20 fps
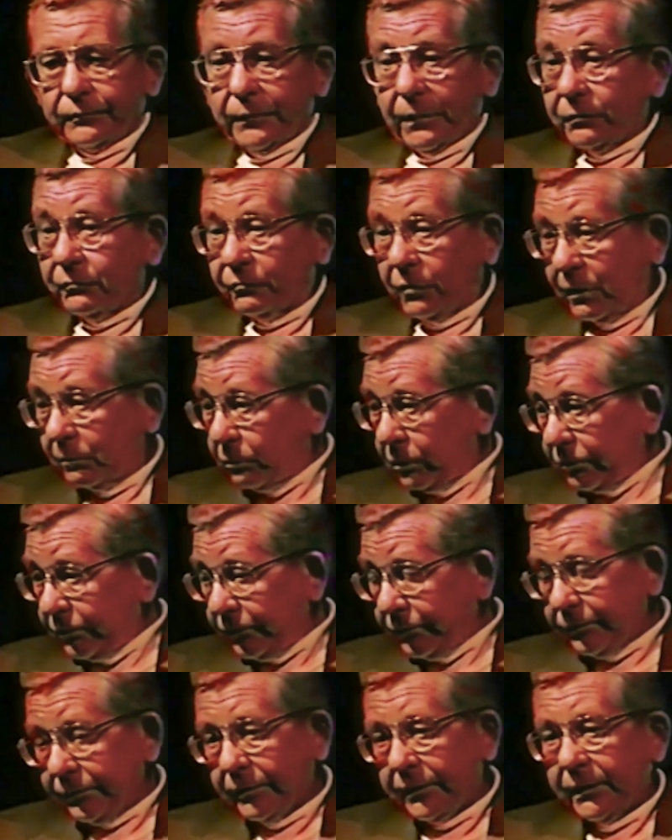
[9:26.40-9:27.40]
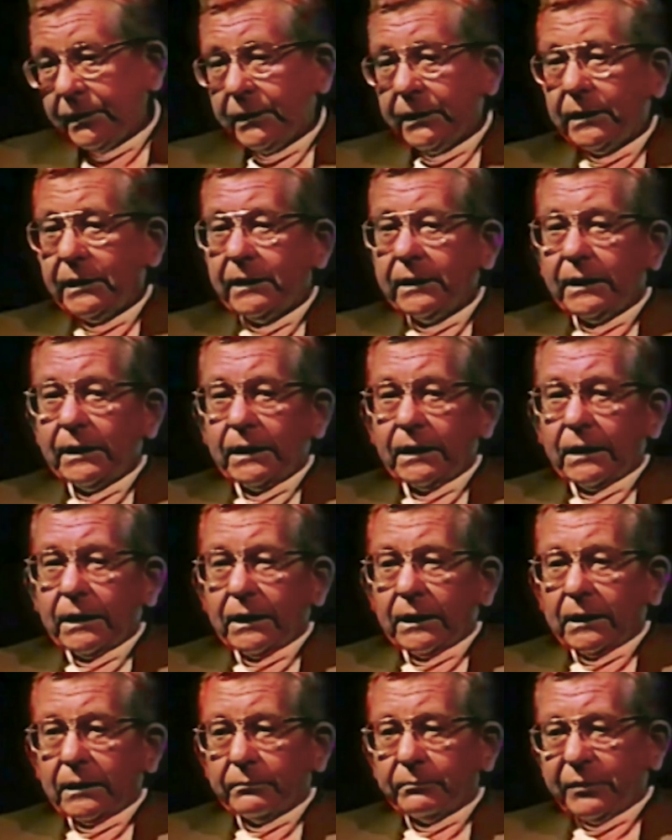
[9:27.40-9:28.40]
rubber.
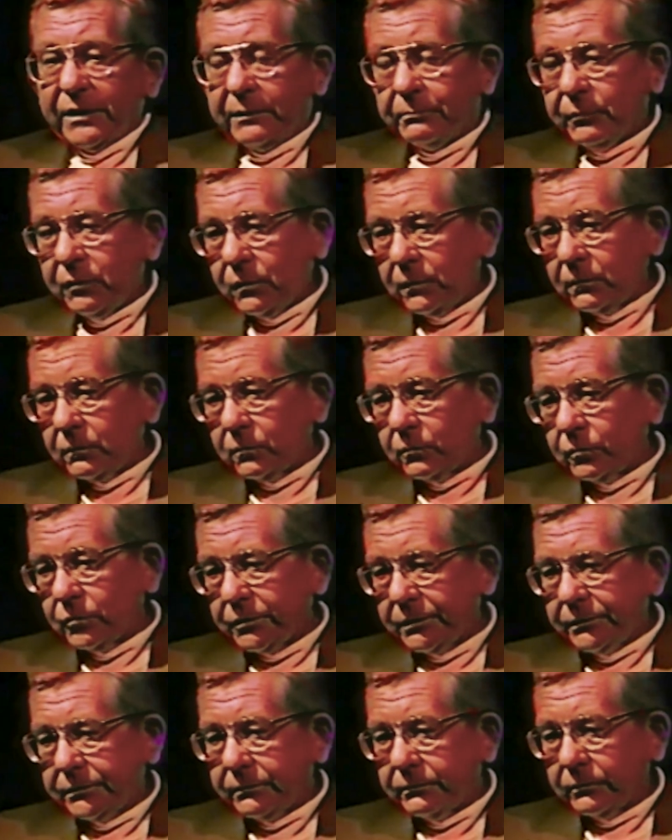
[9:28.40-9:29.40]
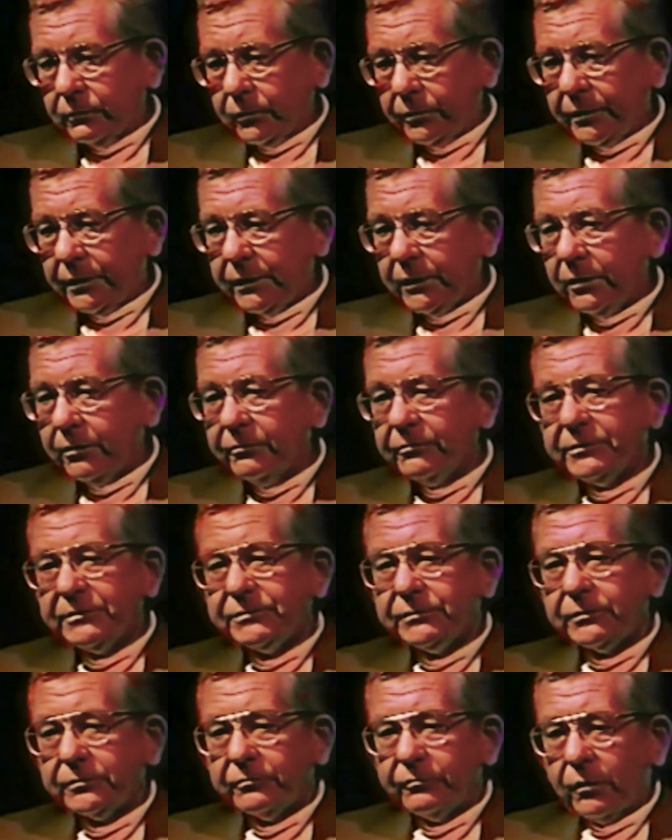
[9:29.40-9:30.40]
People were encouraged
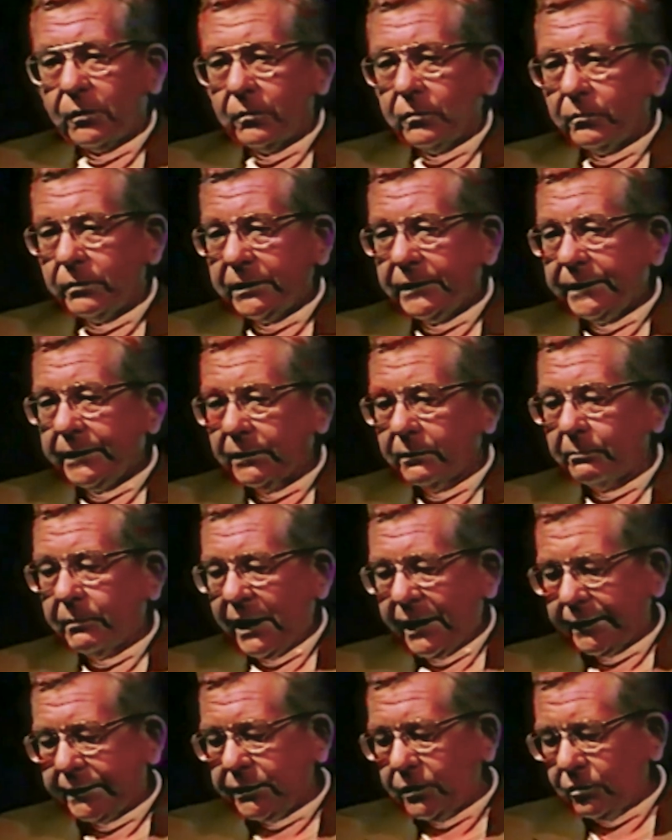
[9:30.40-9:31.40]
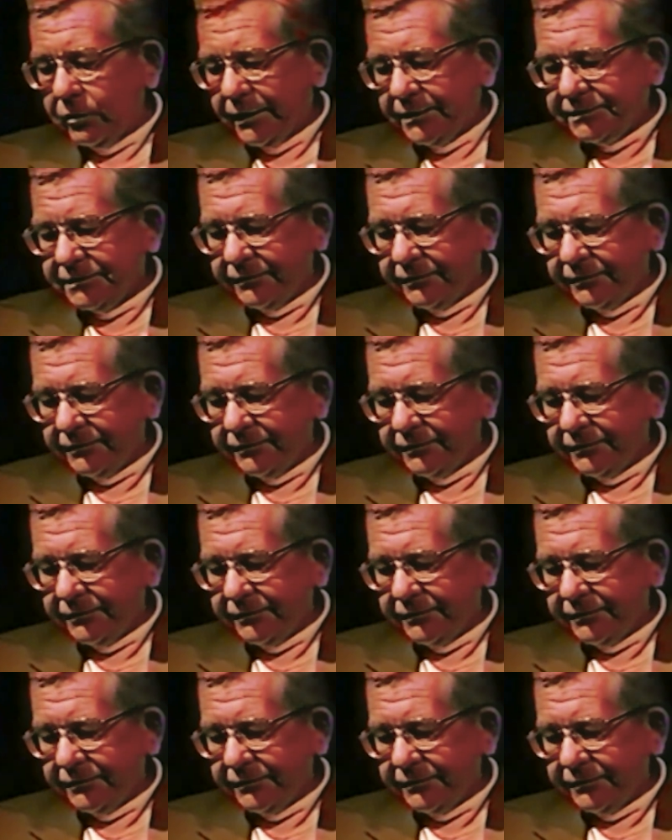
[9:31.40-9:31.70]
to grow in their backyards,